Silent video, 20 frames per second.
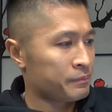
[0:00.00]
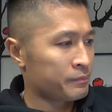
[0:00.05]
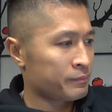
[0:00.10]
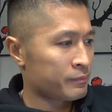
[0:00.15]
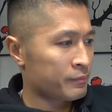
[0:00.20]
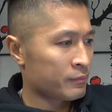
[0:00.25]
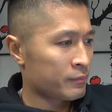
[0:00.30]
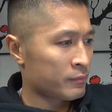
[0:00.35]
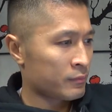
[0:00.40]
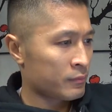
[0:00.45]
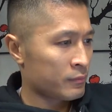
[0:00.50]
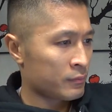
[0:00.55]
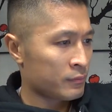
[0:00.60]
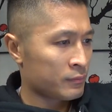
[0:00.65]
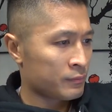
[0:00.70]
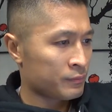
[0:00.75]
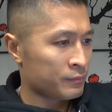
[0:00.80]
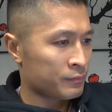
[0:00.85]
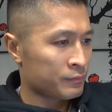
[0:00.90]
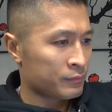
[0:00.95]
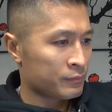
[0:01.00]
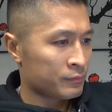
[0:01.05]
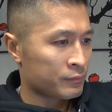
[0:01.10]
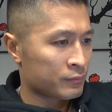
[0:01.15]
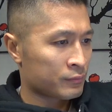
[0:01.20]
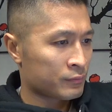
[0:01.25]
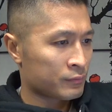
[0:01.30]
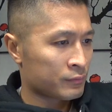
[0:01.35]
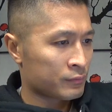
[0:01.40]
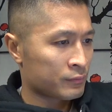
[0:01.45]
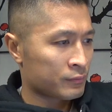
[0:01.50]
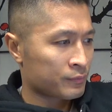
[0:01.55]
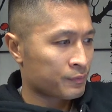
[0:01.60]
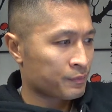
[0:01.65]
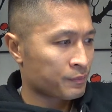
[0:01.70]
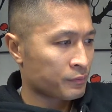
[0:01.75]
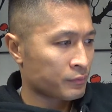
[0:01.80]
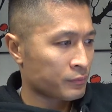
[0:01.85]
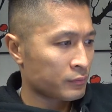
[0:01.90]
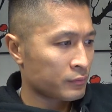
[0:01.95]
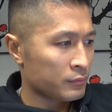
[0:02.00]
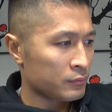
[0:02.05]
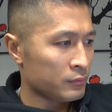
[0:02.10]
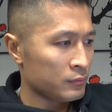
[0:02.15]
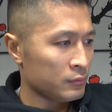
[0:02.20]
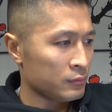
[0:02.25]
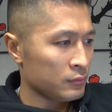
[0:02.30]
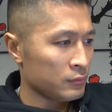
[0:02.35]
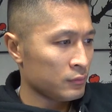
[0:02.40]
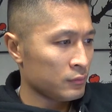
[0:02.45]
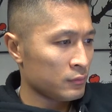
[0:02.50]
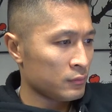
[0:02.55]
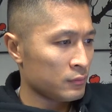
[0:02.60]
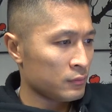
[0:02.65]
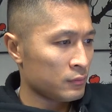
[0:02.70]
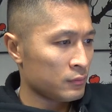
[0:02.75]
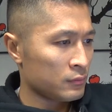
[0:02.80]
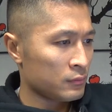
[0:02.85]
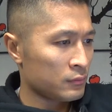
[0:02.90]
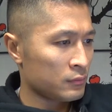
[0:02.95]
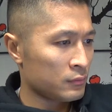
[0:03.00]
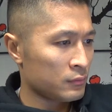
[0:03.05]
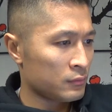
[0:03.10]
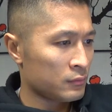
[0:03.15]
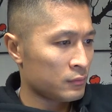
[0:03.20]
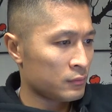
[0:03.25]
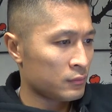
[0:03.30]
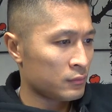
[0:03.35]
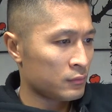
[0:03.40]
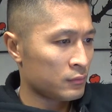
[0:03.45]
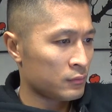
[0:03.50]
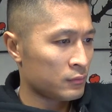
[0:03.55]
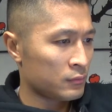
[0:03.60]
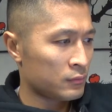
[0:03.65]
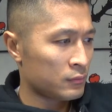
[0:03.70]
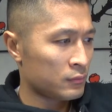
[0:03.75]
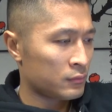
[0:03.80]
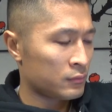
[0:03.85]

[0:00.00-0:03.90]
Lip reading: Nobody speaks.